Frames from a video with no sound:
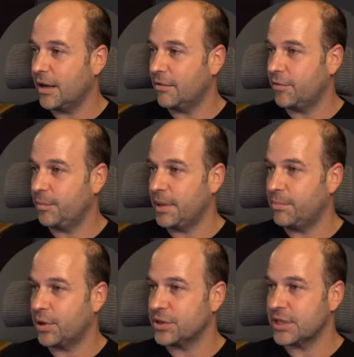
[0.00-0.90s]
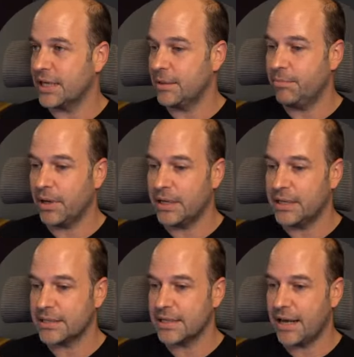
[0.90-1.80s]
for me personally, but it
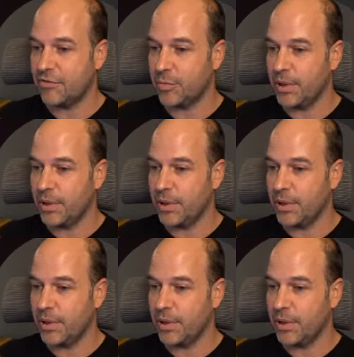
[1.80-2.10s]
doesn't have to be.